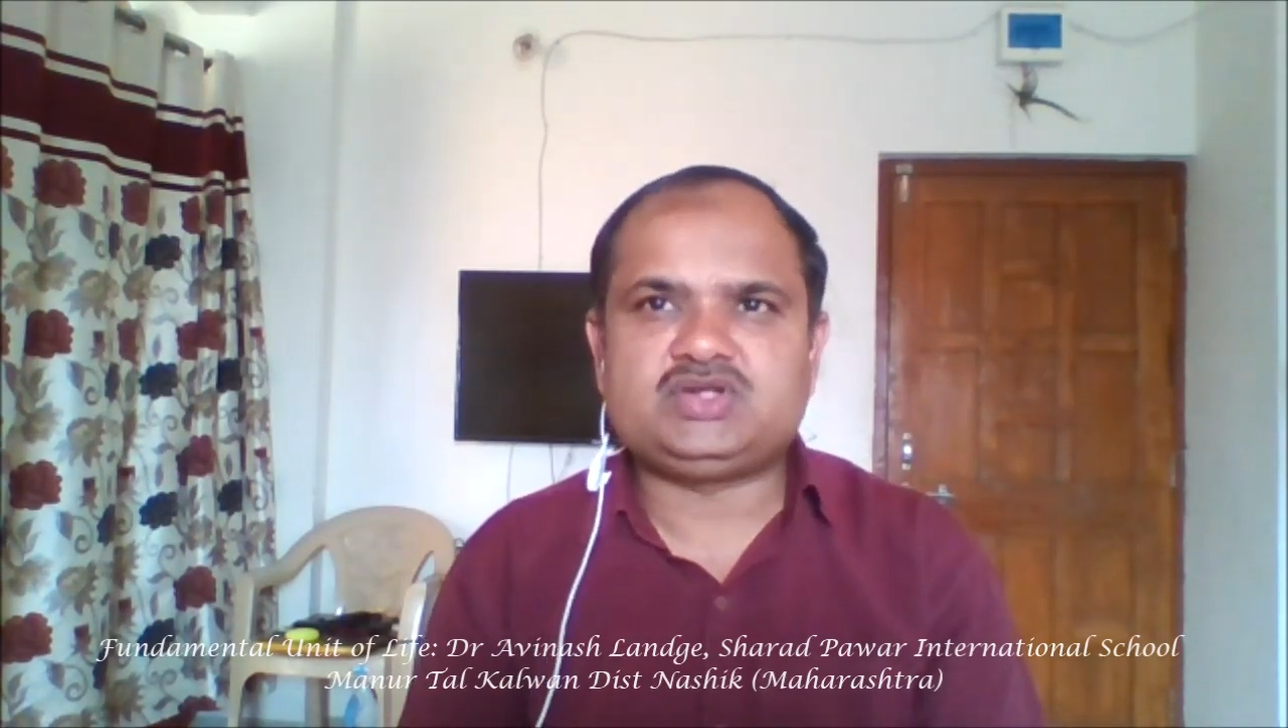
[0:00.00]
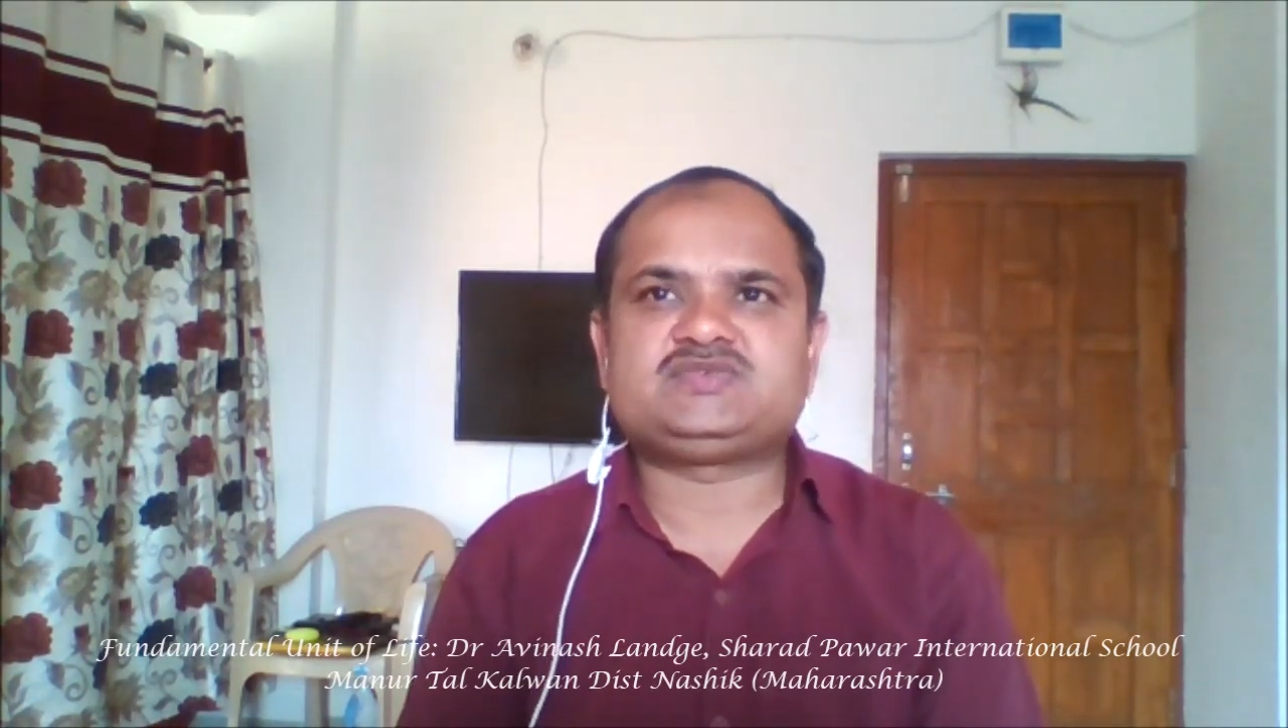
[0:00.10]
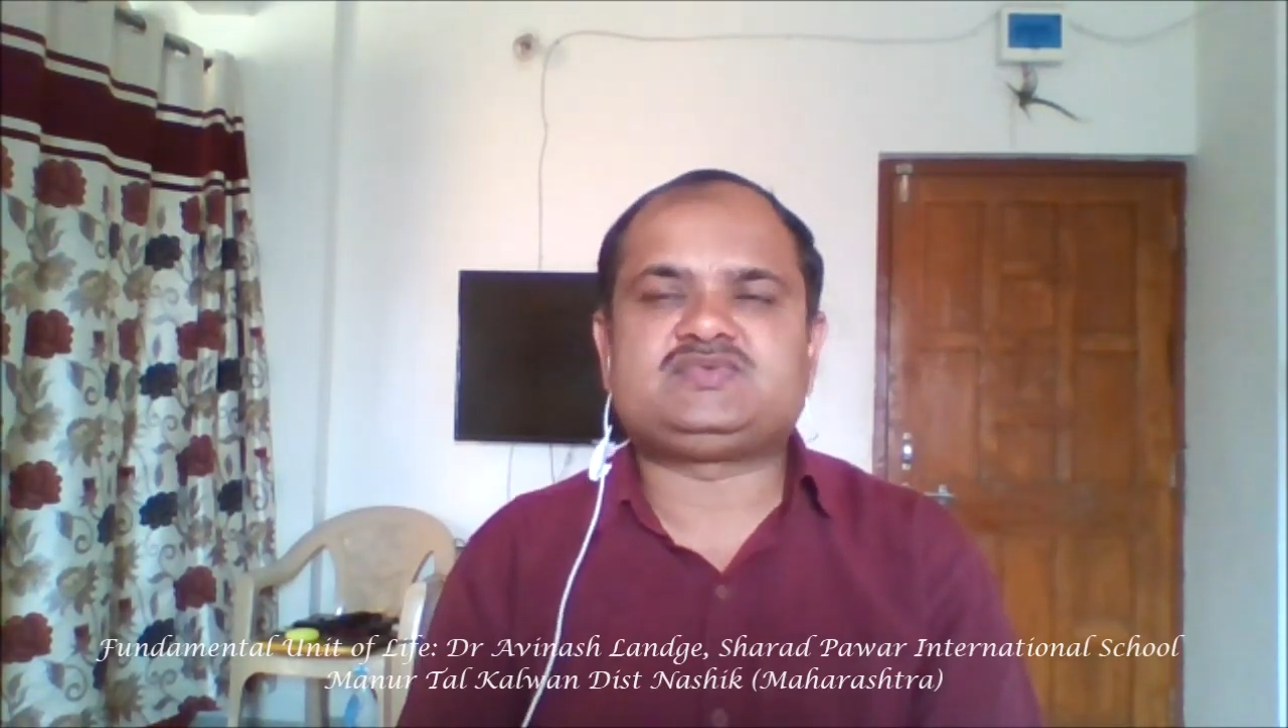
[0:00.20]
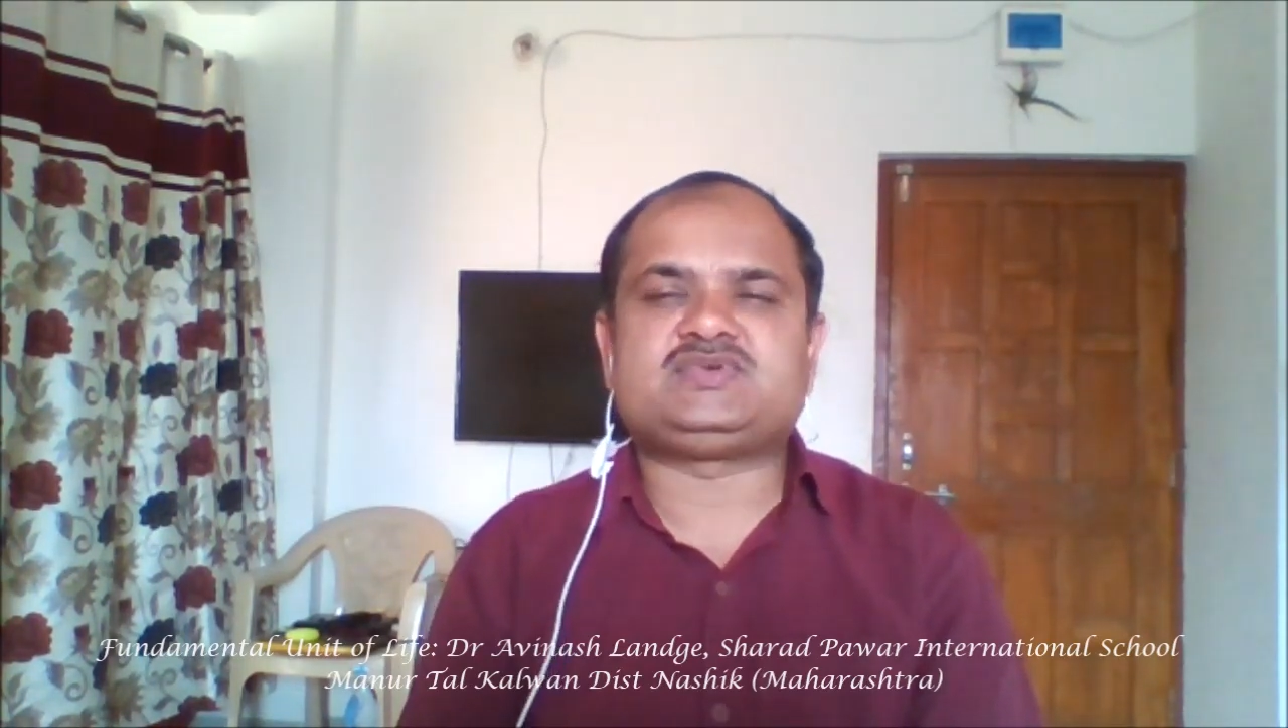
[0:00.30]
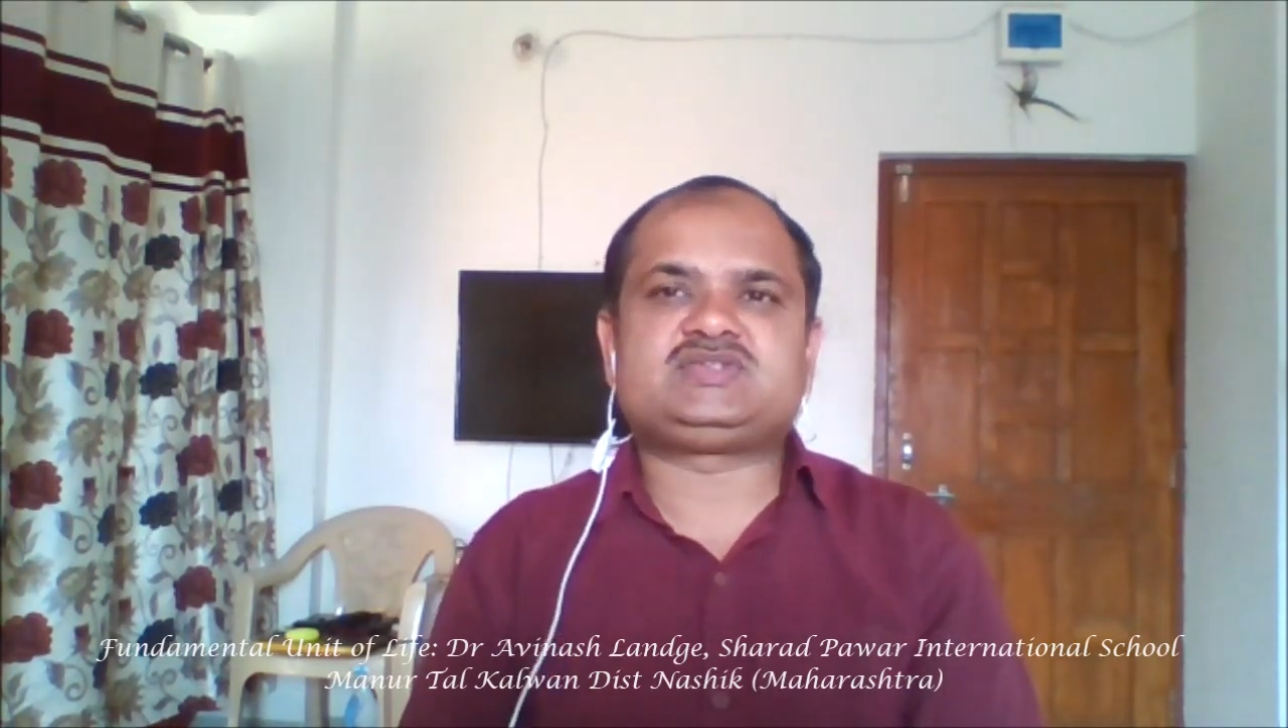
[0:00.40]

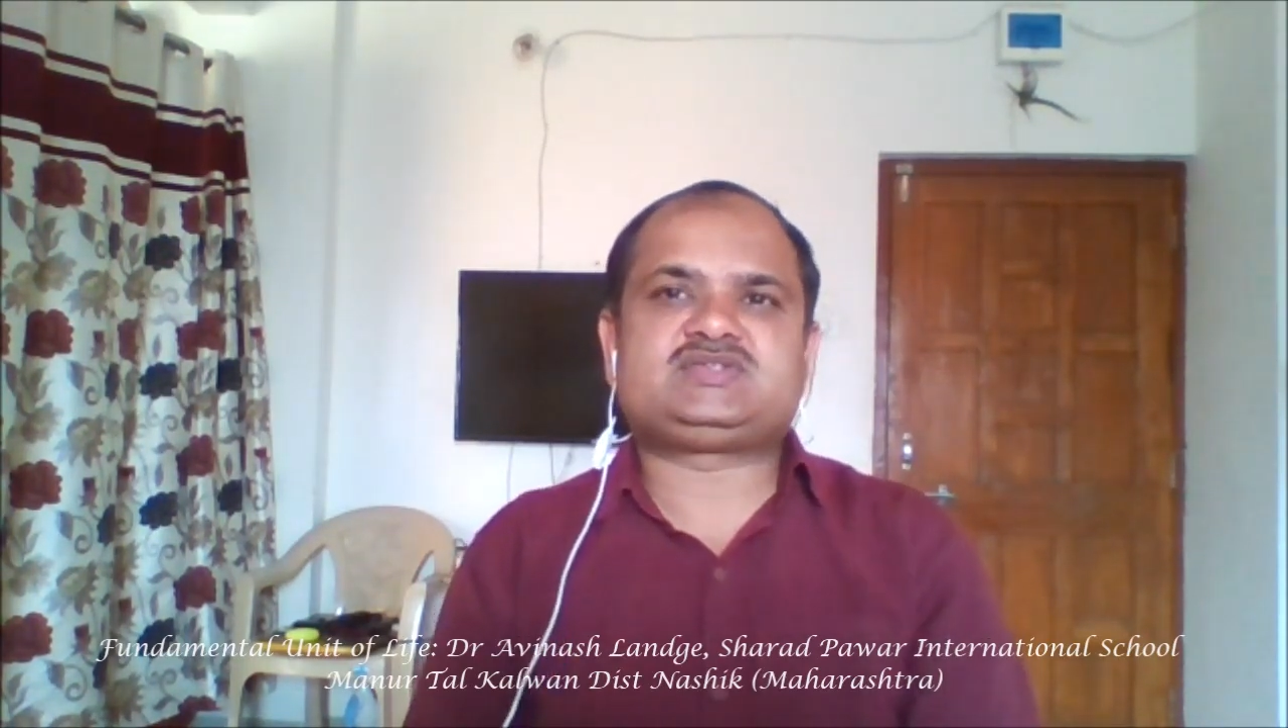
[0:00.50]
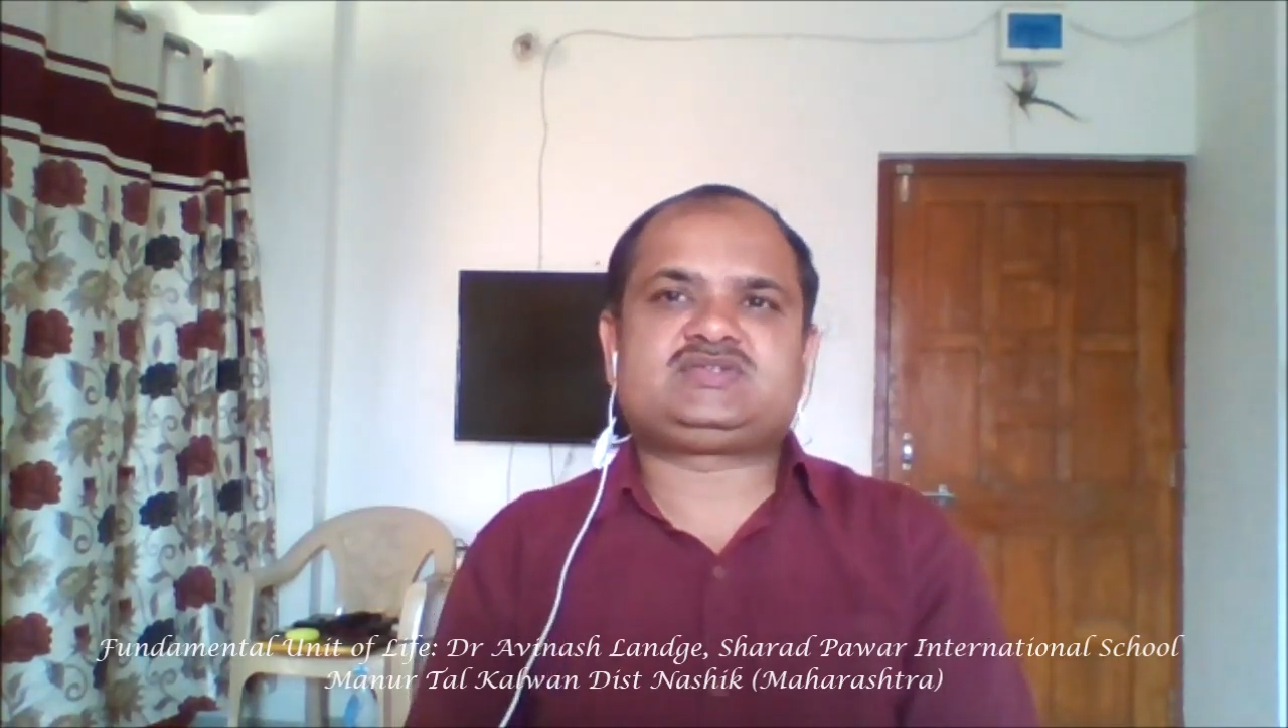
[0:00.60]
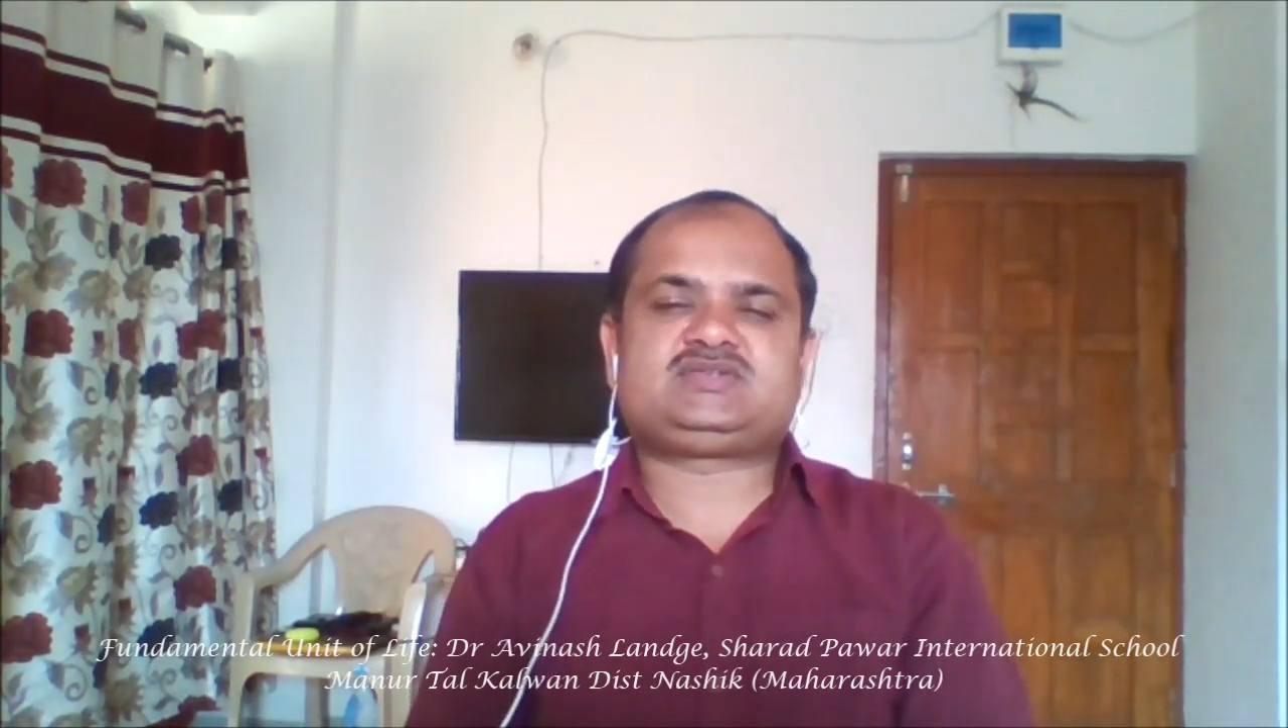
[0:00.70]
first,